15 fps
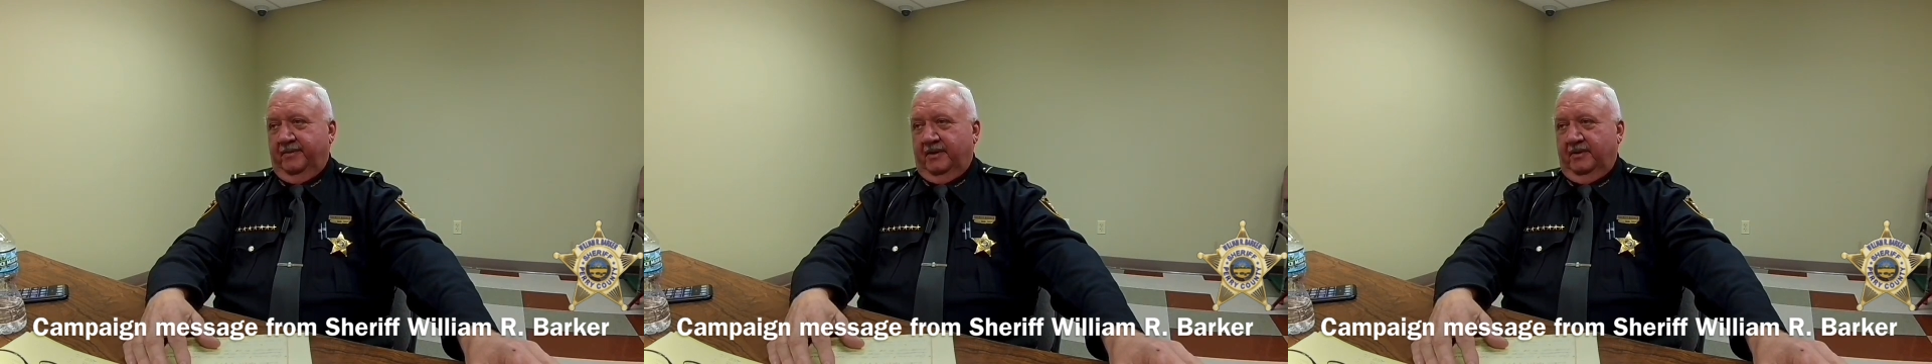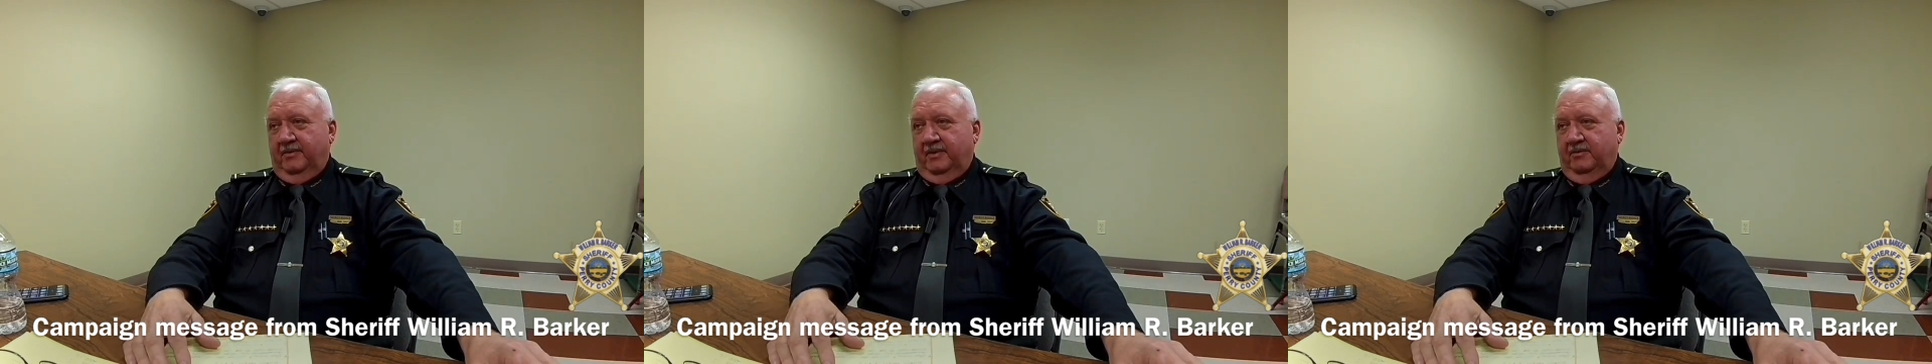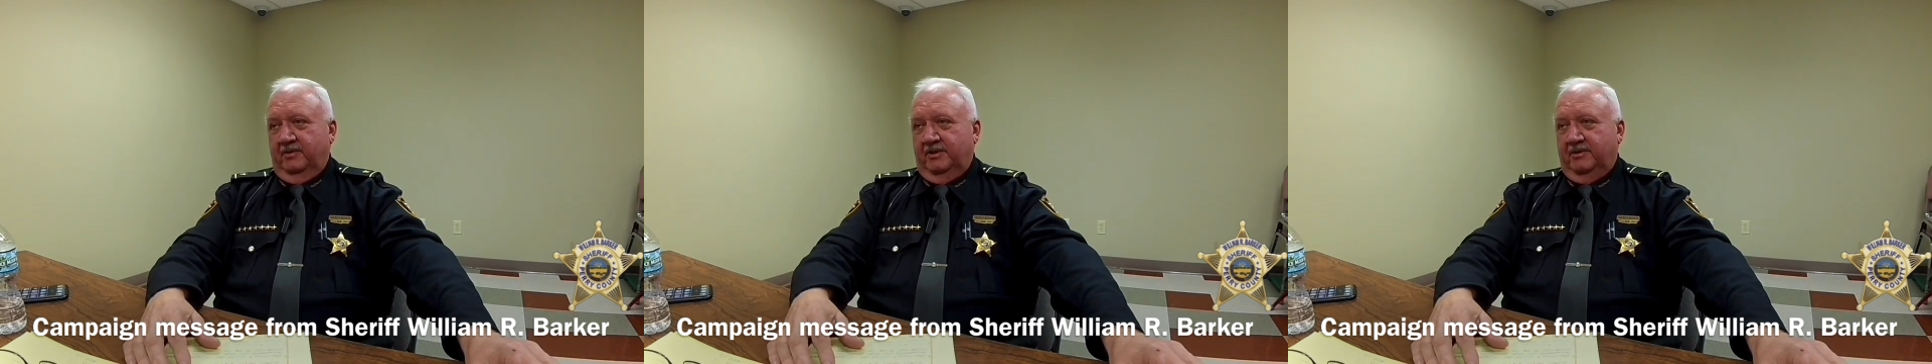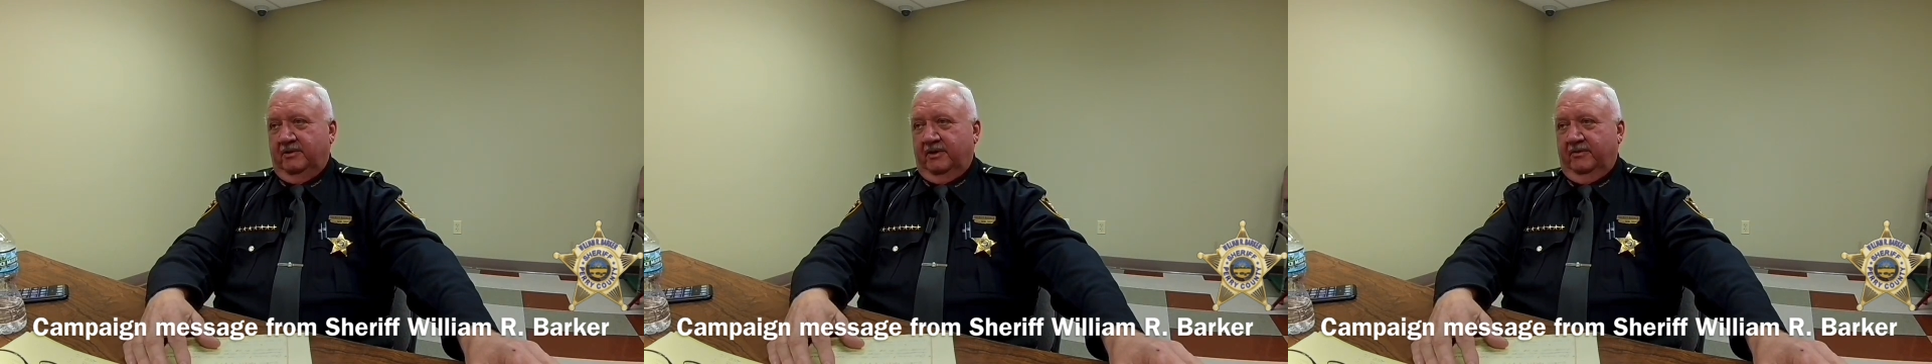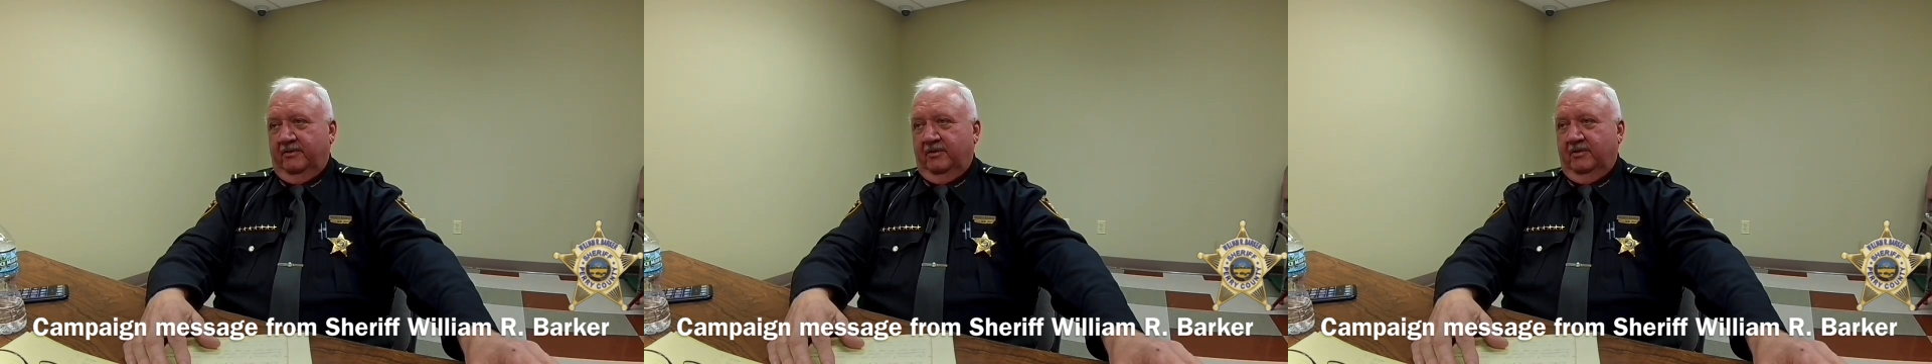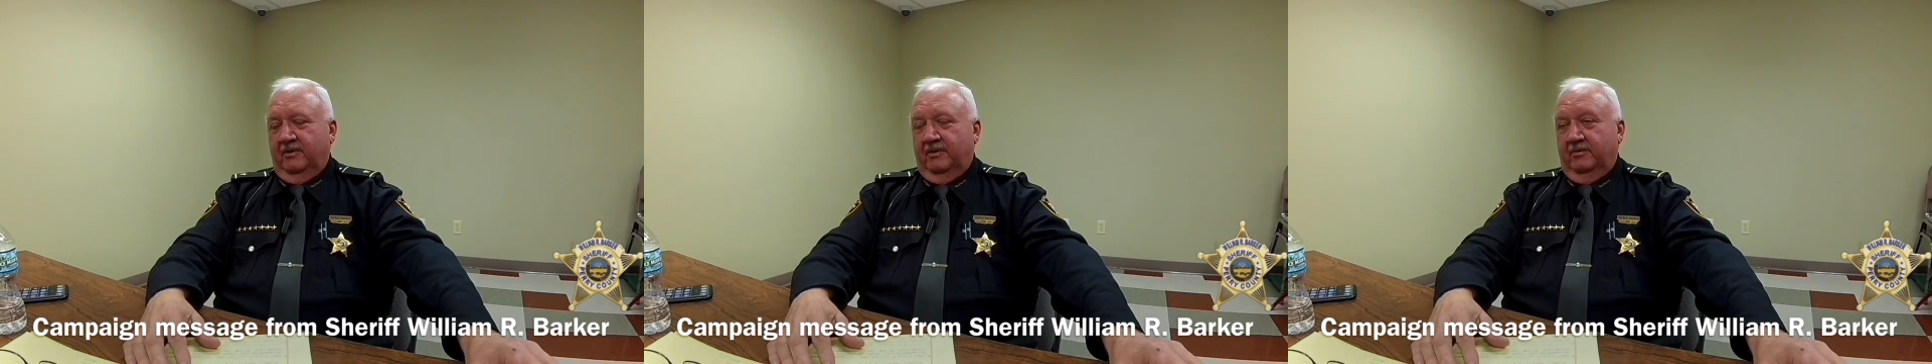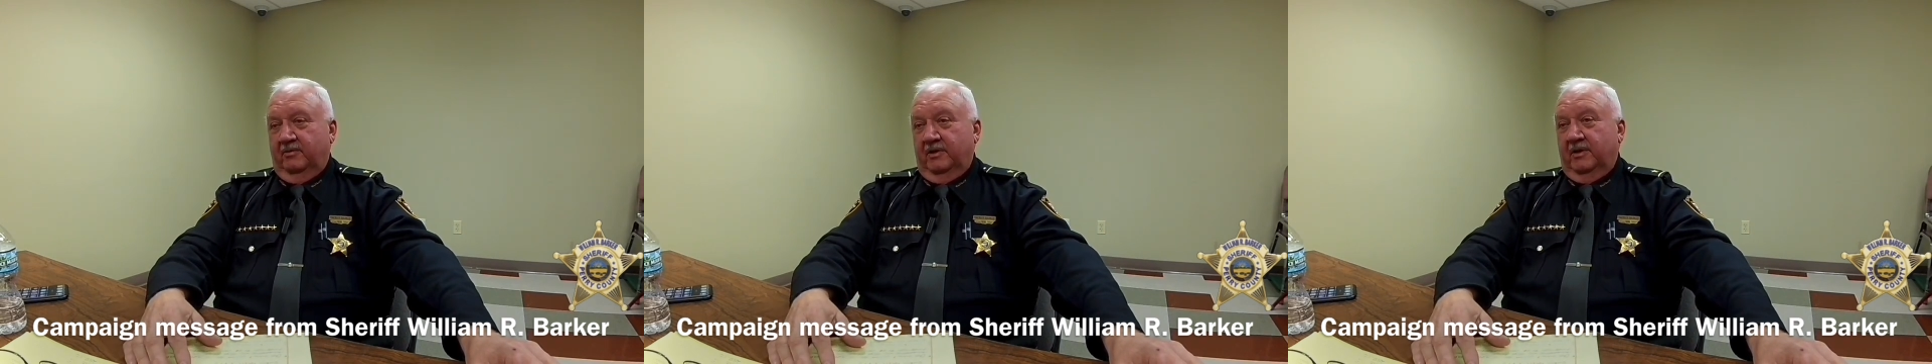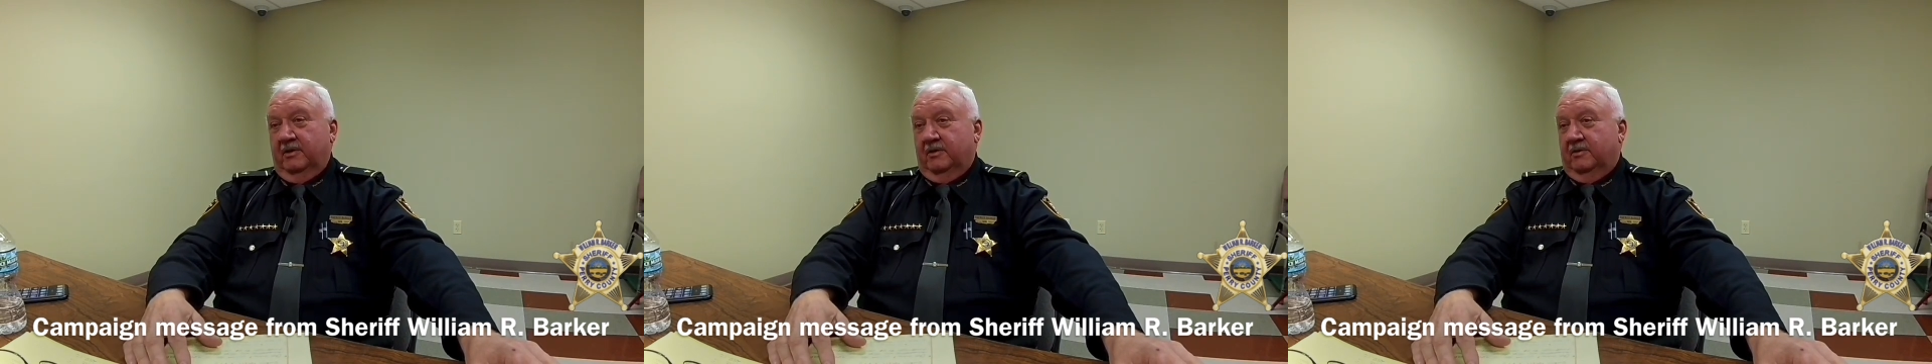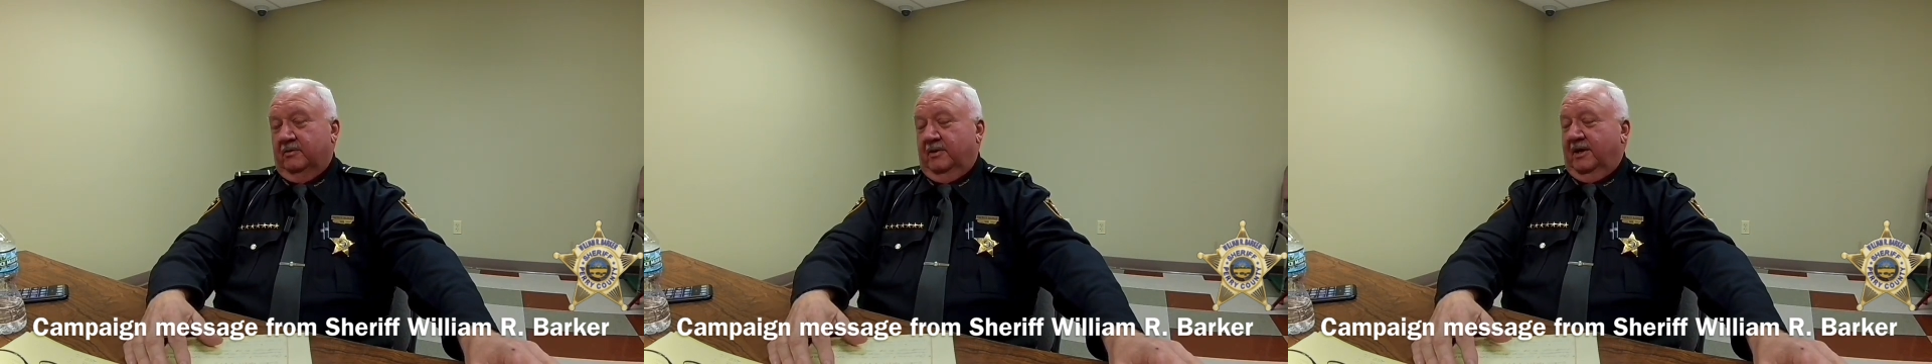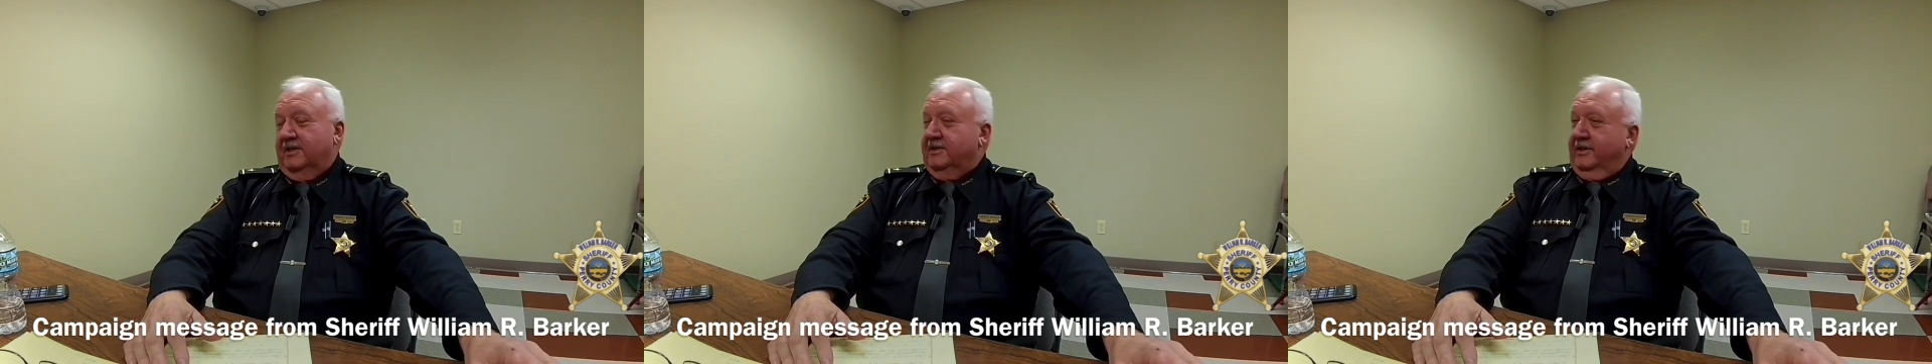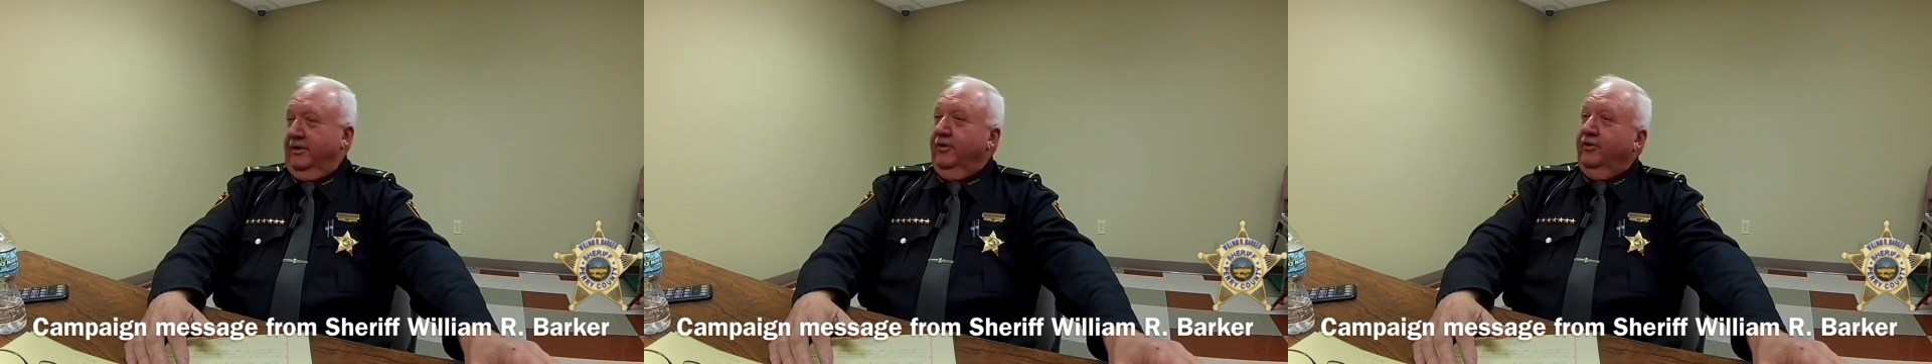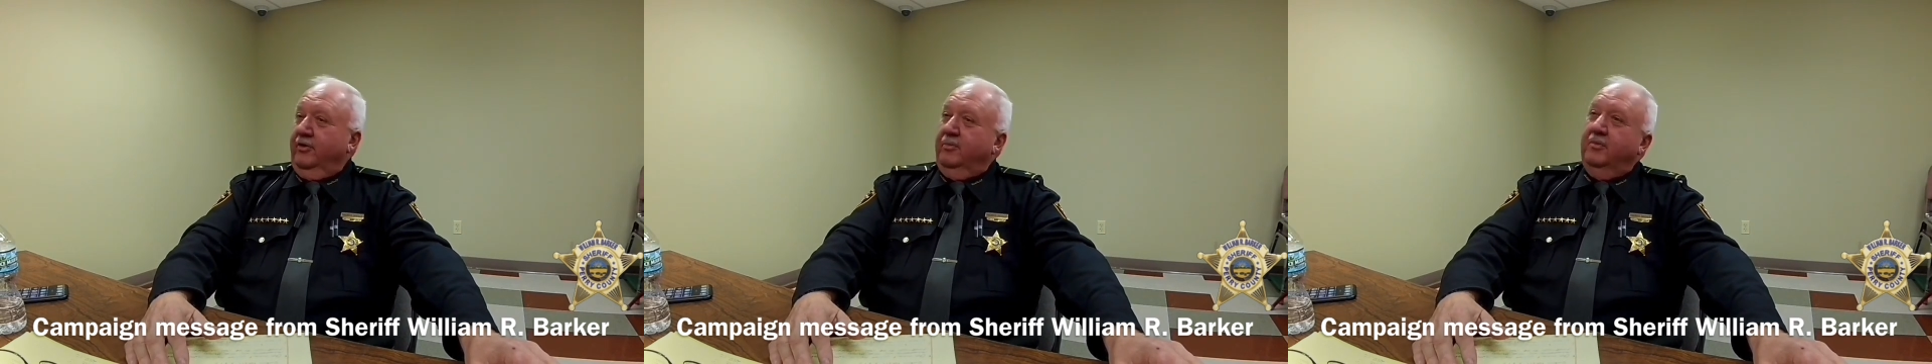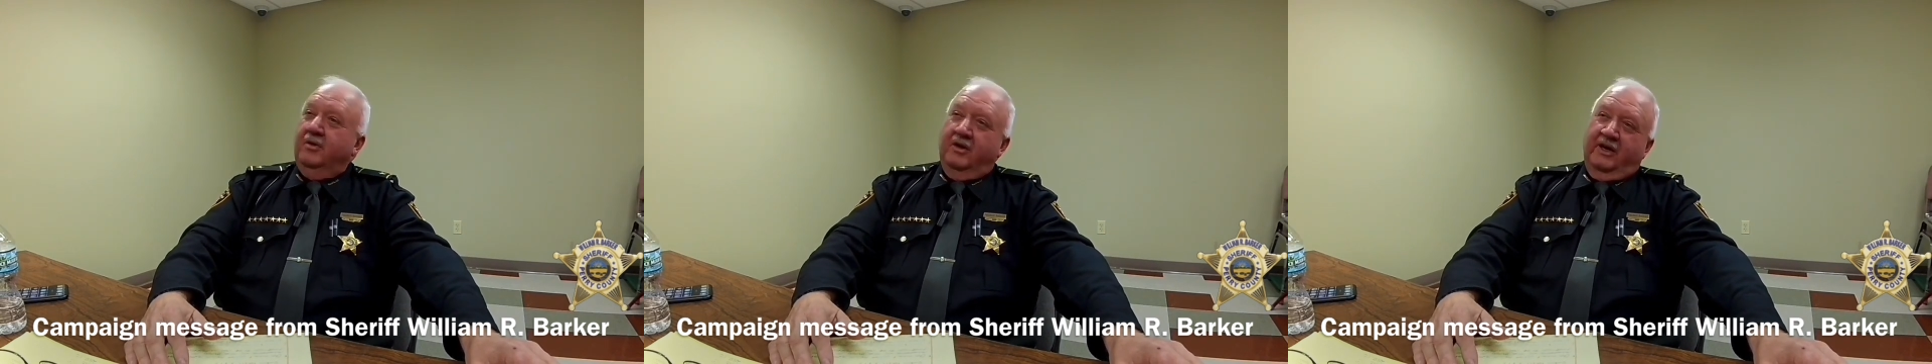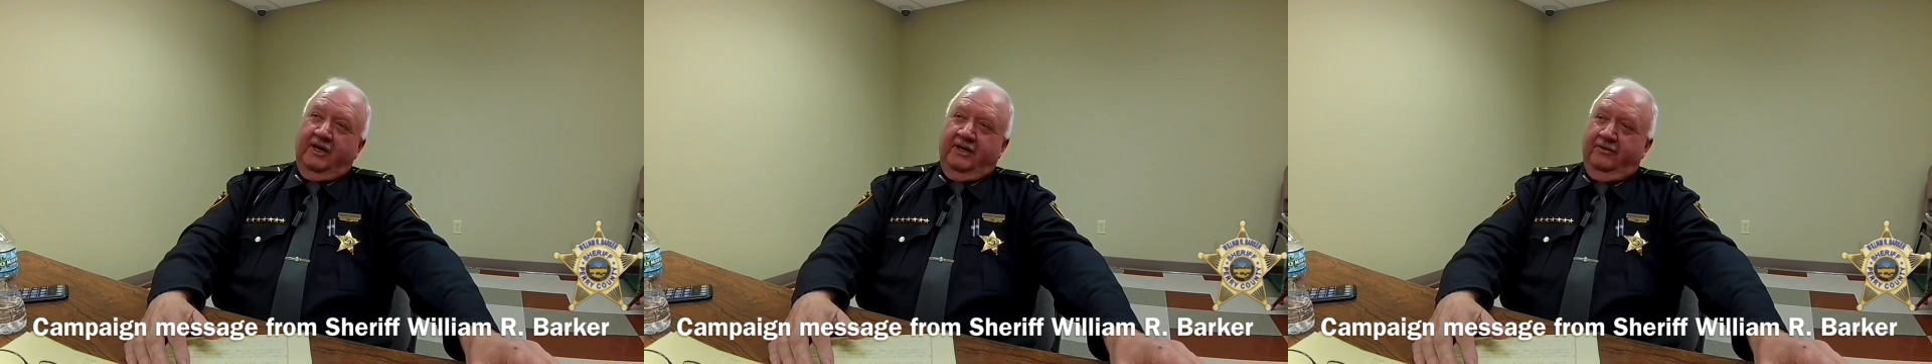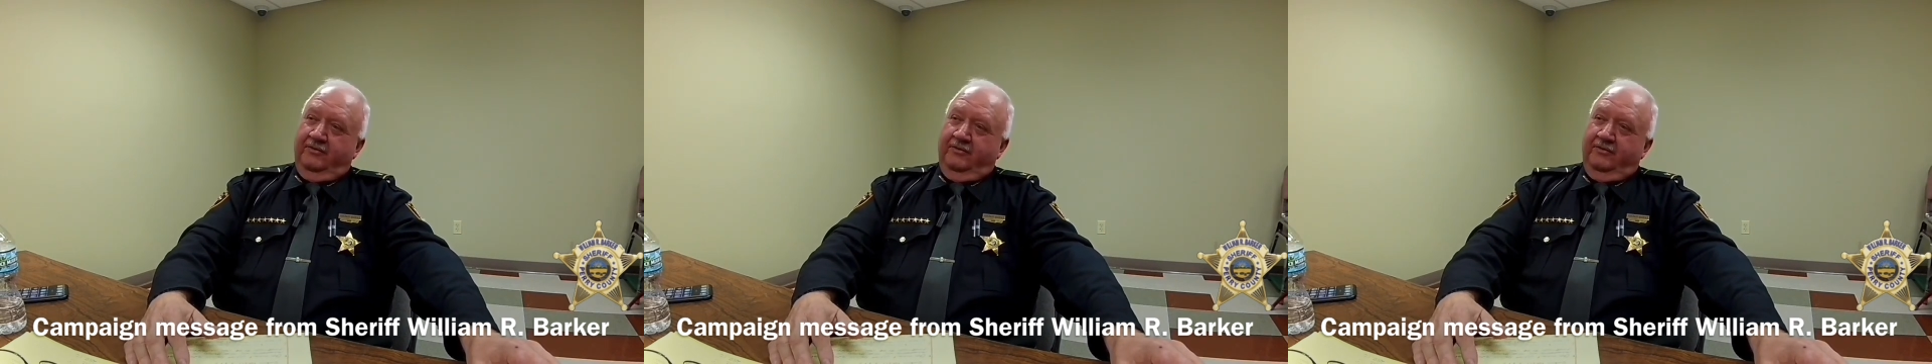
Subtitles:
I mean, we strive hard. We actually earn money